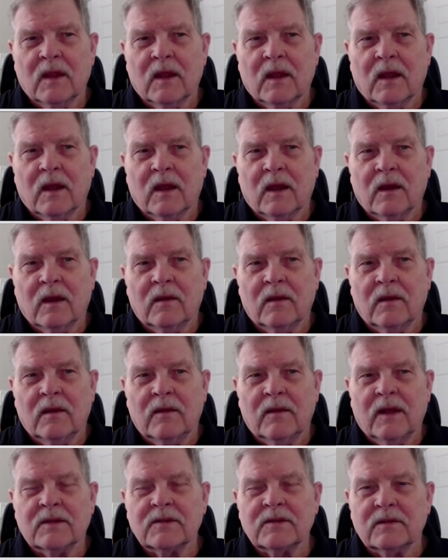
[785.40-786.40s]
uh,
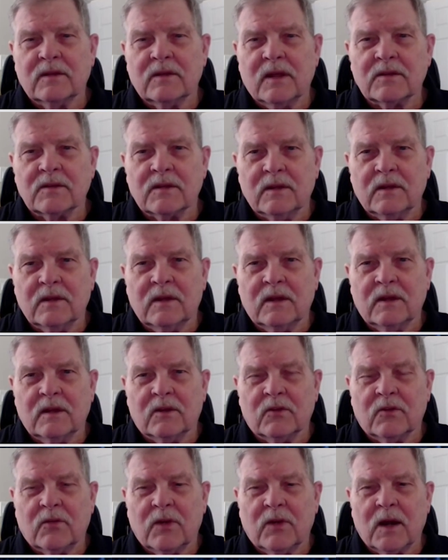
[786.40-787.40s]
that's that's an
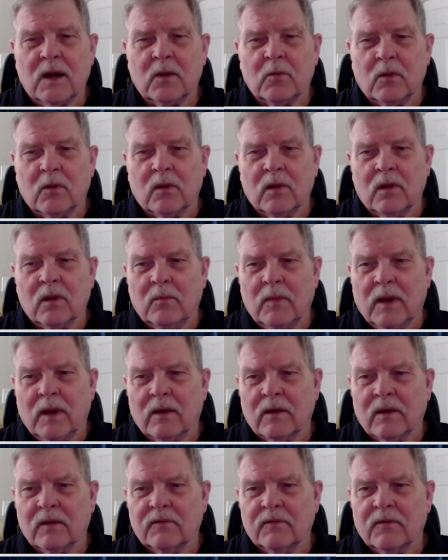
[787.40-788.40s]
incredible
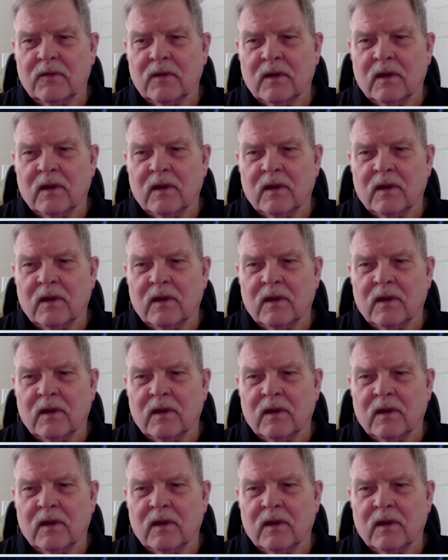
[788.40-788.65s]
amount of uh,